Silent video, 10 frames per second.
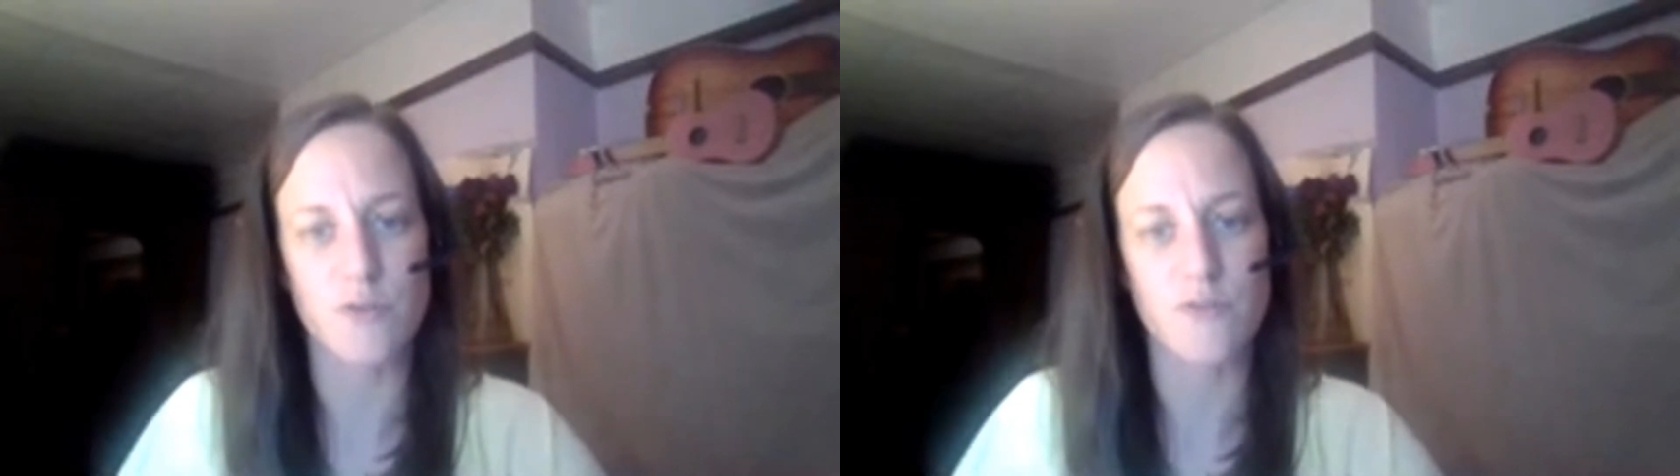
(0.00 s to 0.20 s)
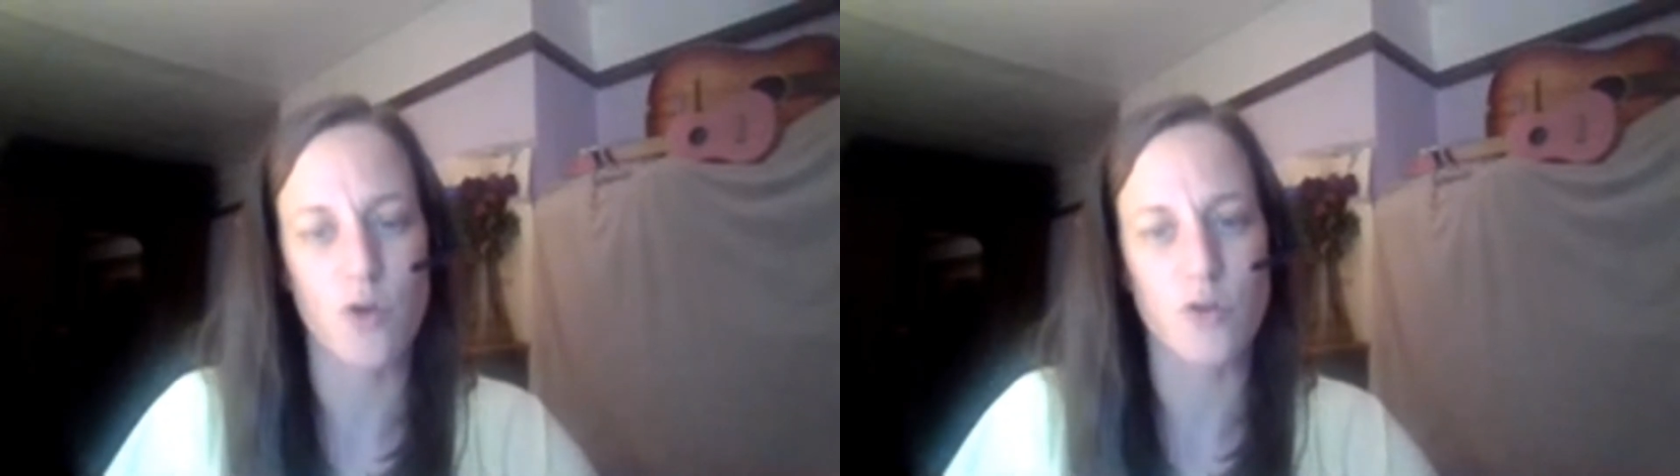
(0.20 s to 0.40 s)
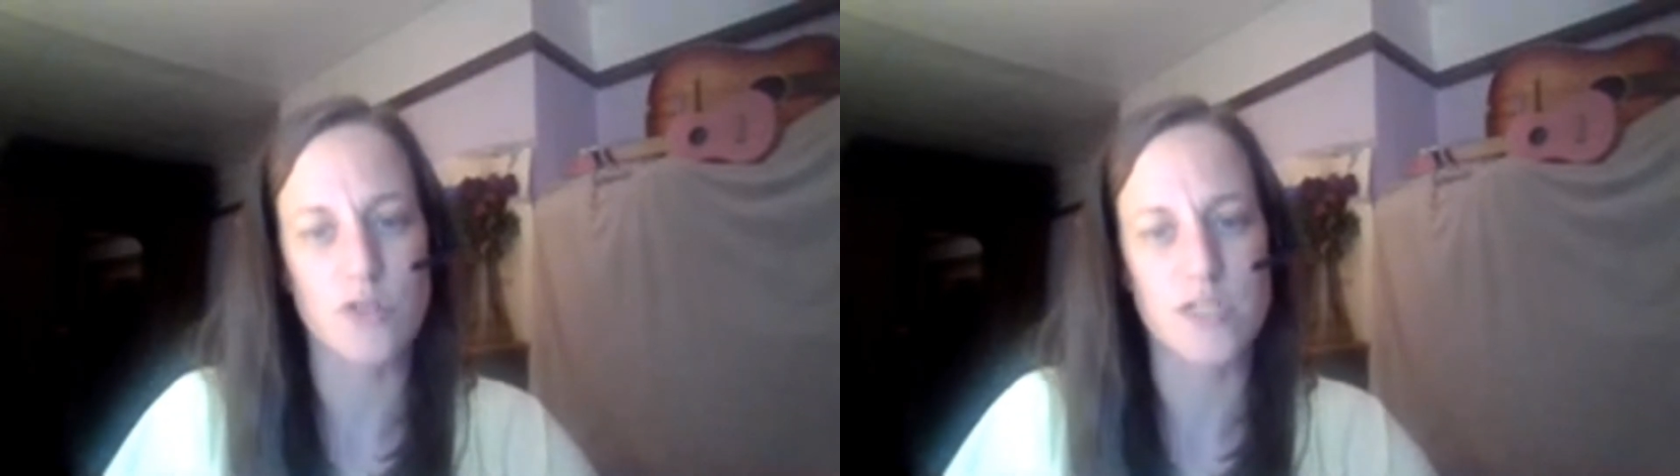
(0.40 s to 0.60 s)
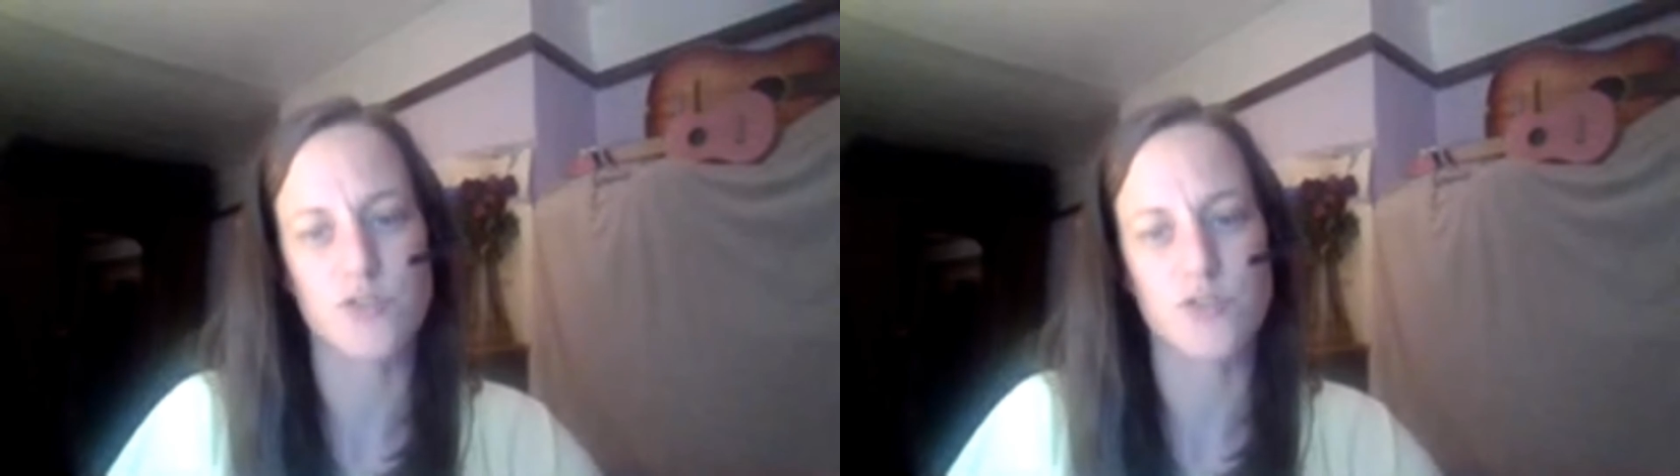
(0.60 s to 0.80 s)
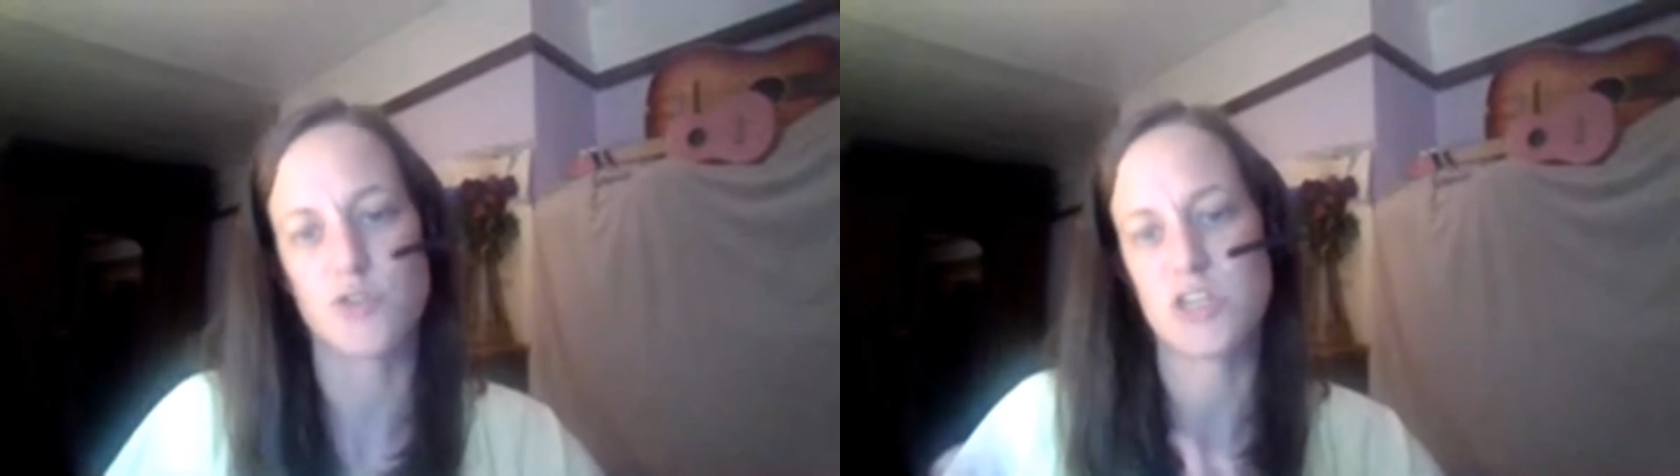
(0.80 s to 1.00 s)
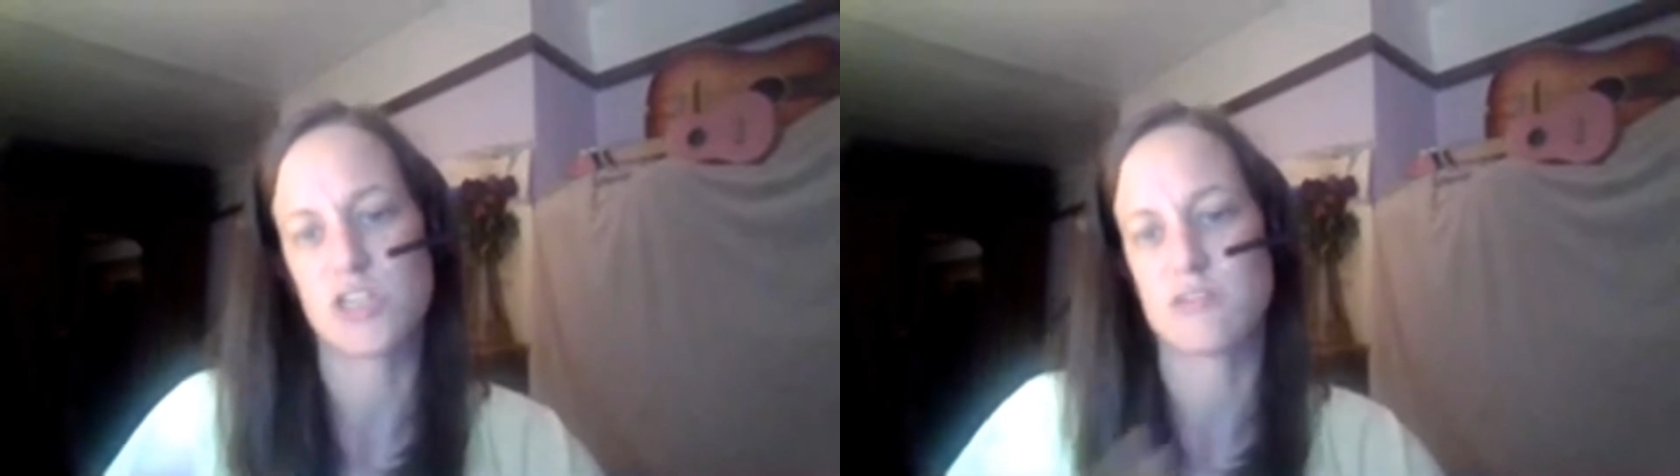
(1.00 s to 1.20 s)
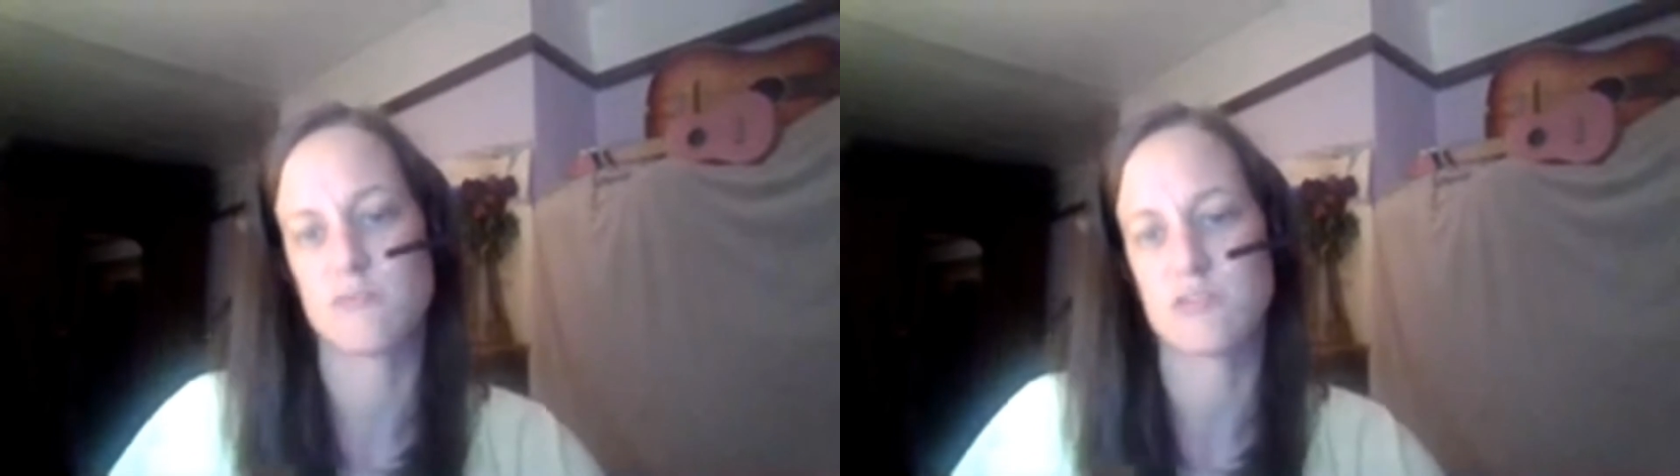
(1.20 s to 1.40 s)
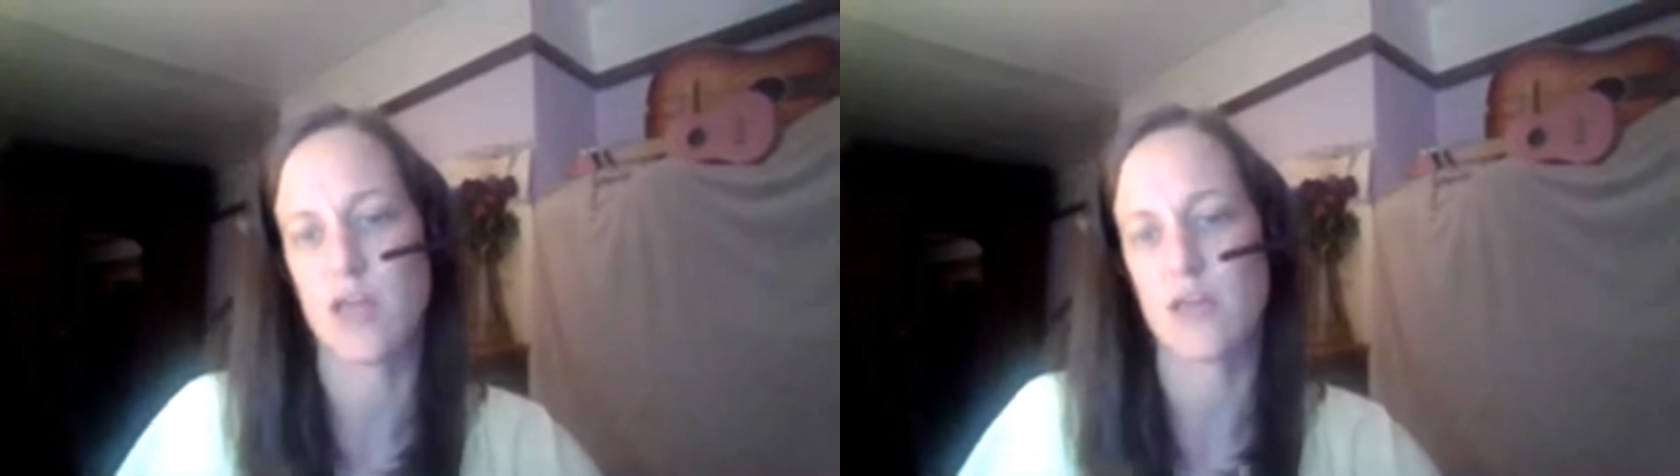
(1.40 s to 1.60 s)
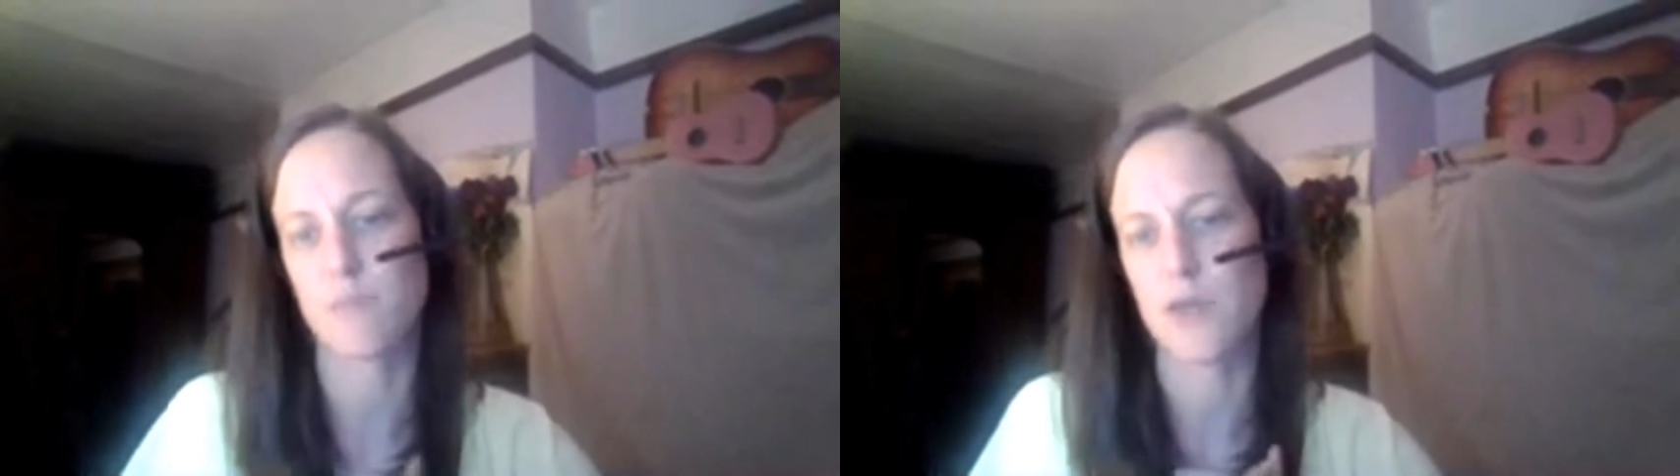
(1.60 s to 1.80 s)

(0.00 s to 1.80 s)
We've got digital specialisms like